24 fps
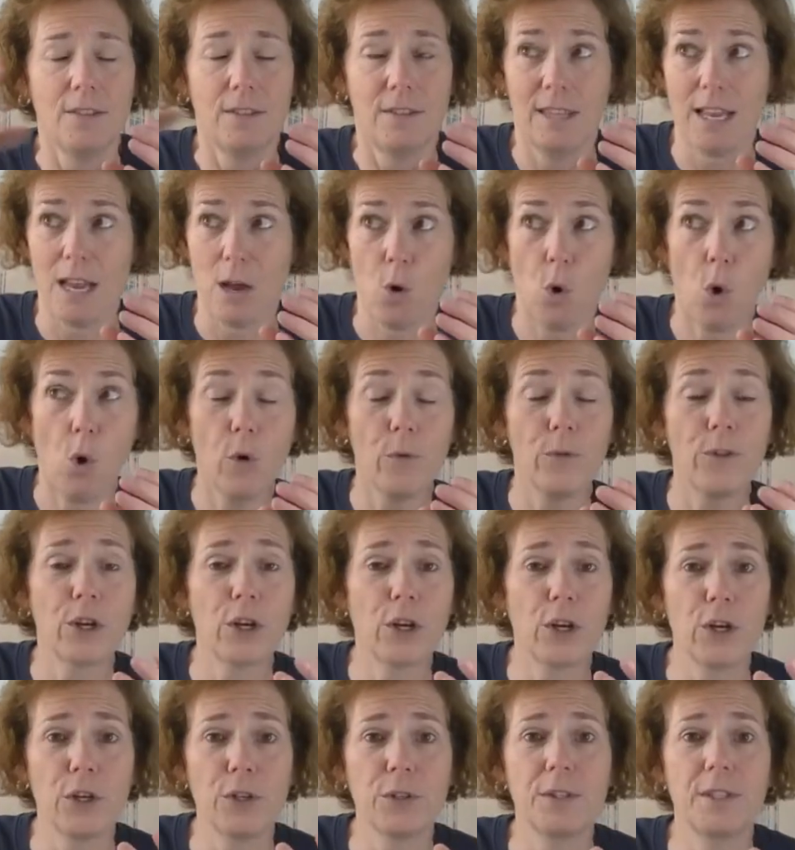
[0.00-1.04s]
that hold the
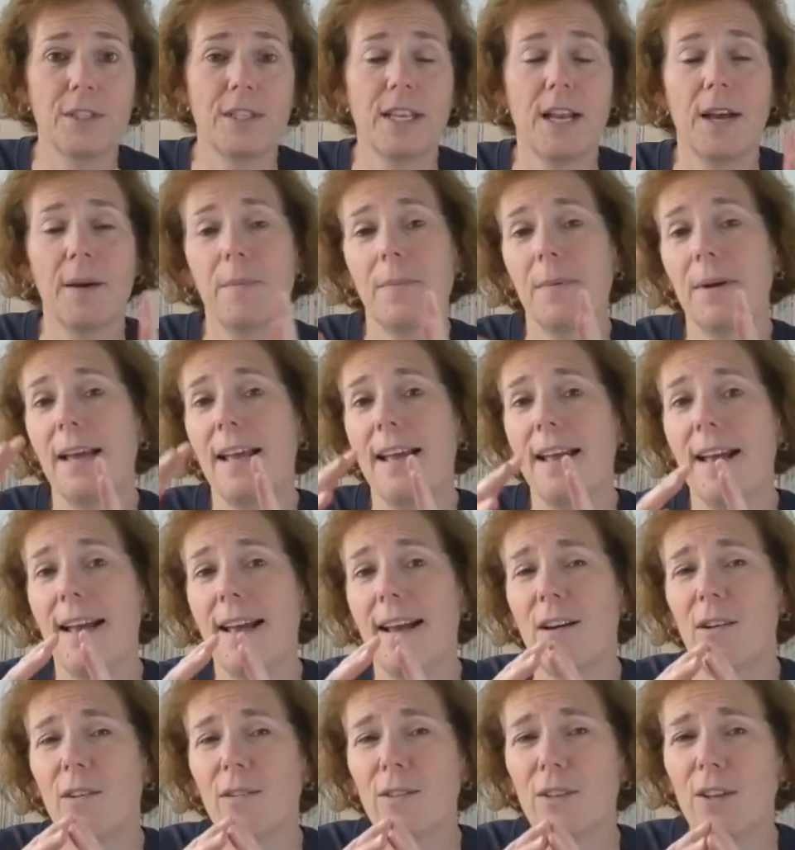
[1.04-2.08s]
curtains up,
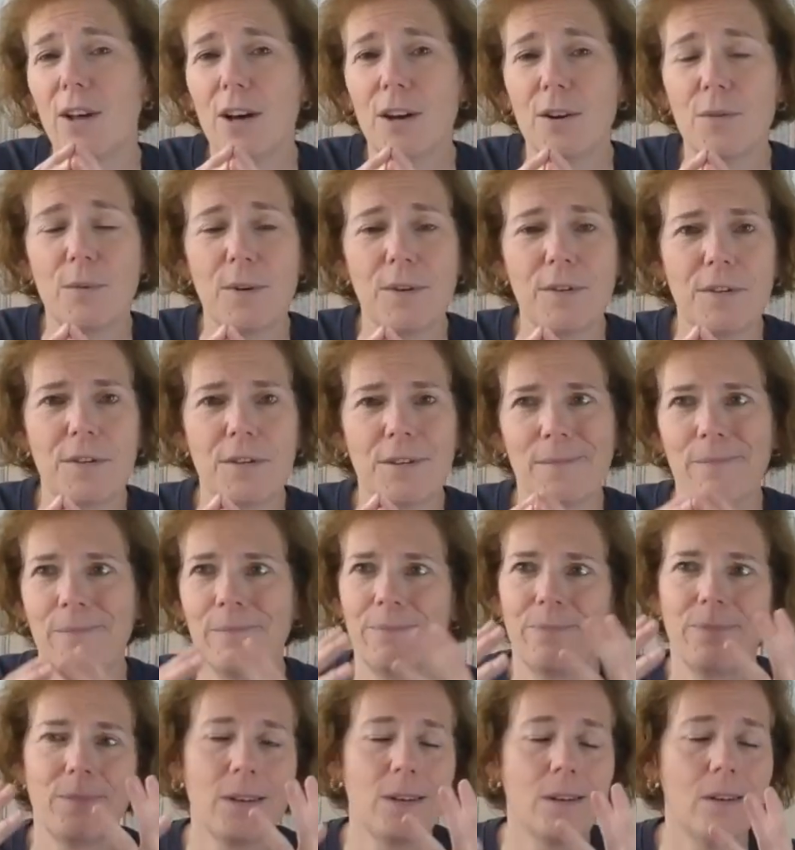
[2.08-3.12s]
along with
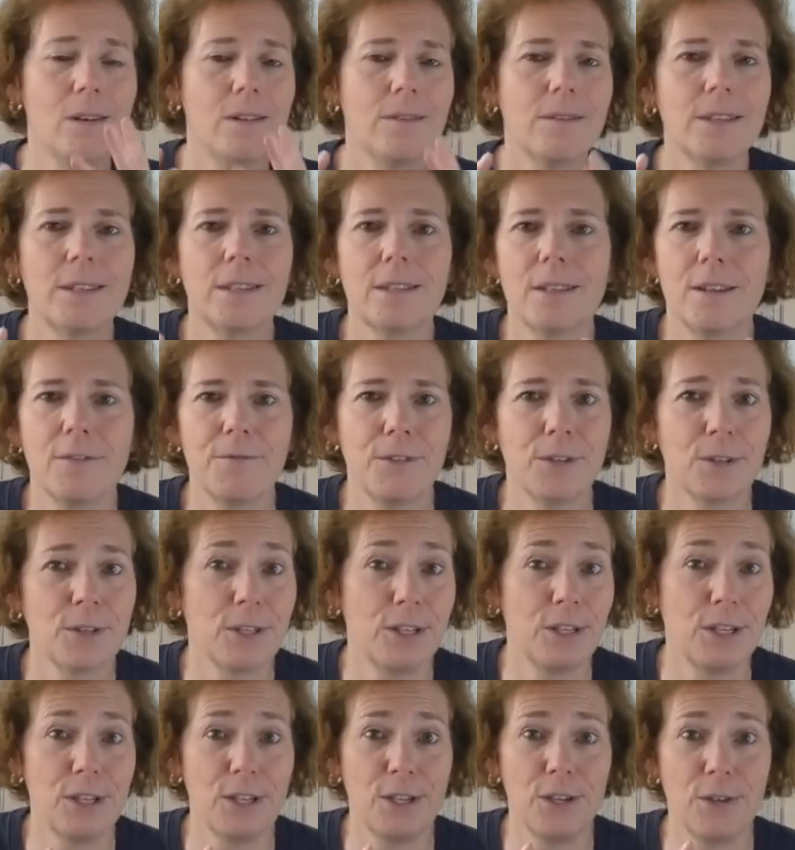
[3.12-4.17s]
all the stuff they're
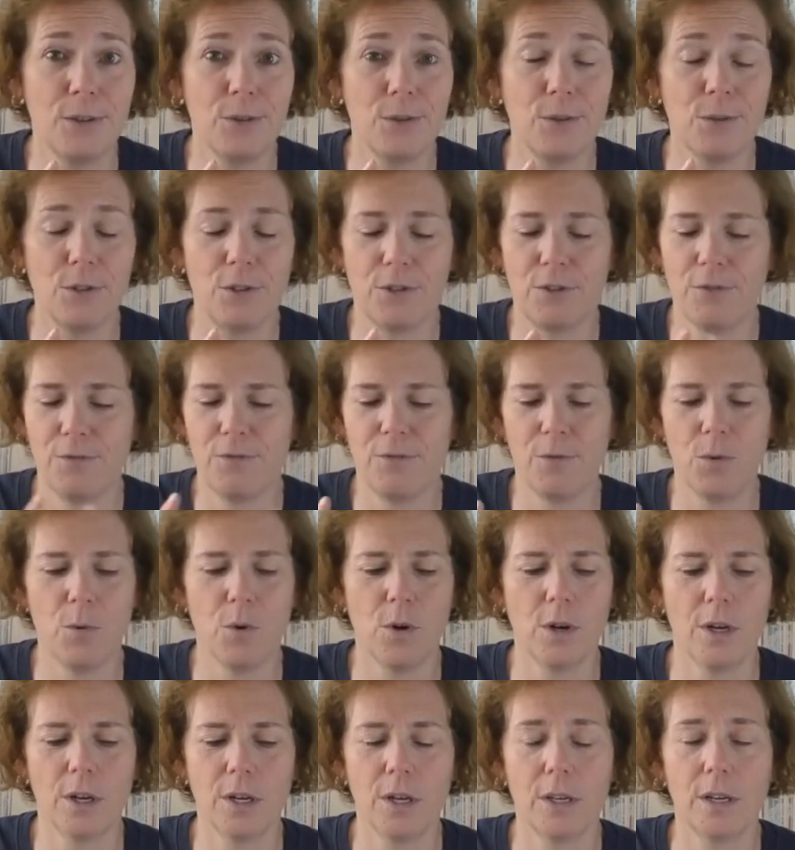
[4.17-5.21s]
going to use
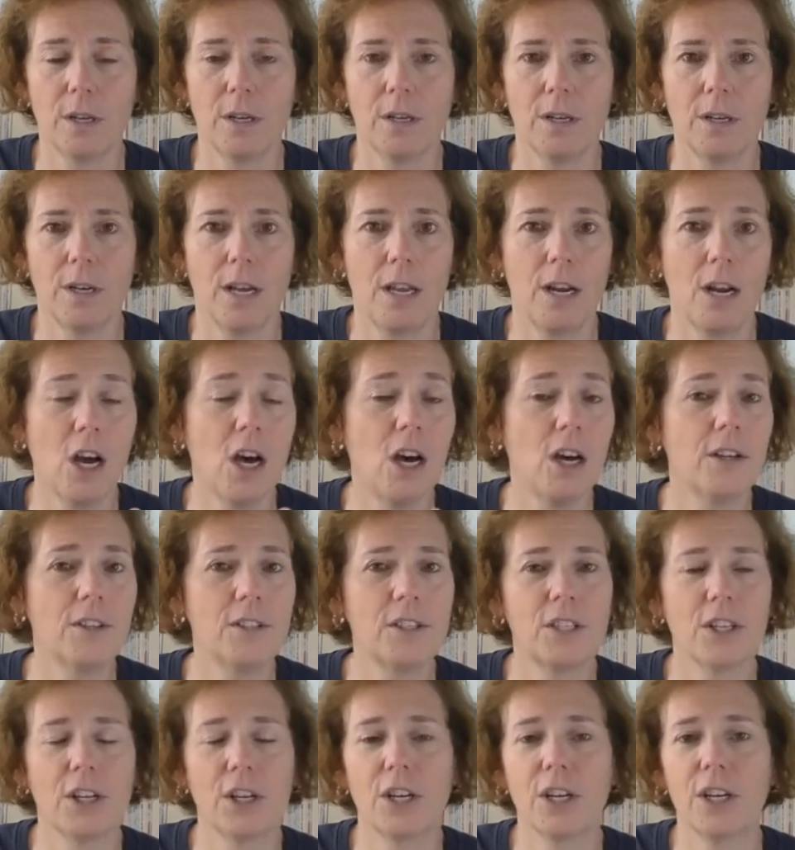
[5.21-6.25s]
for an
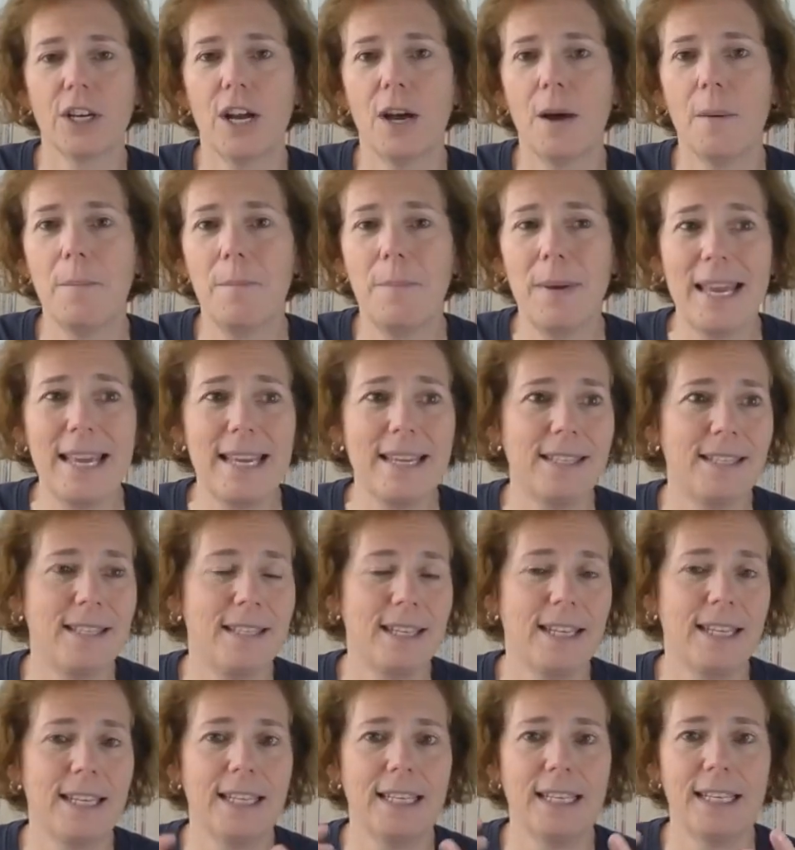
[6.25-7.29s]
altar, a
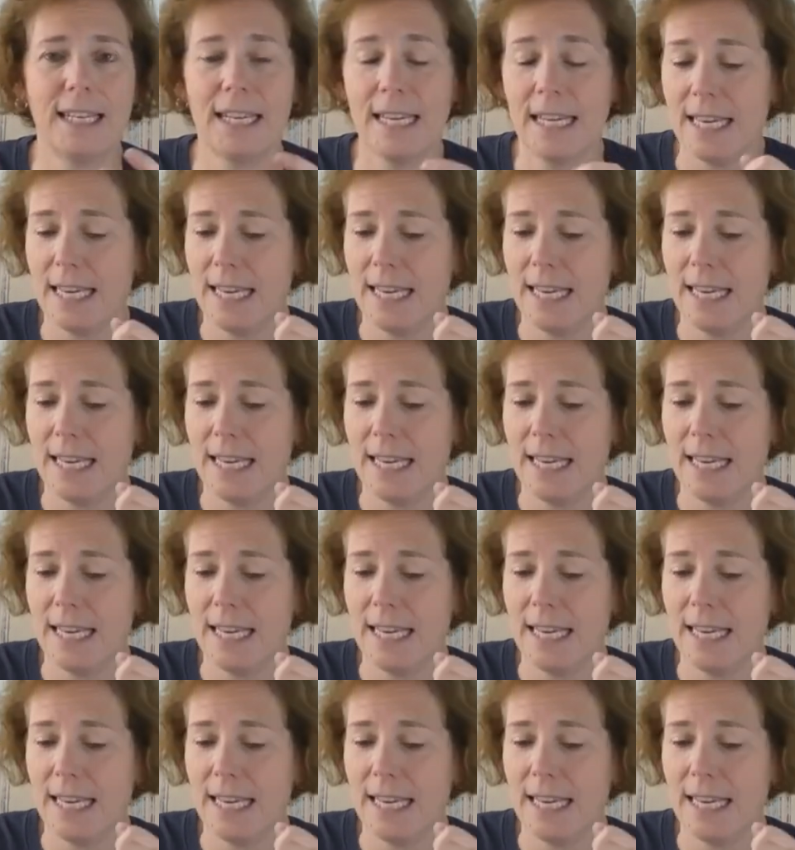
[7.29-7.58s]
basin,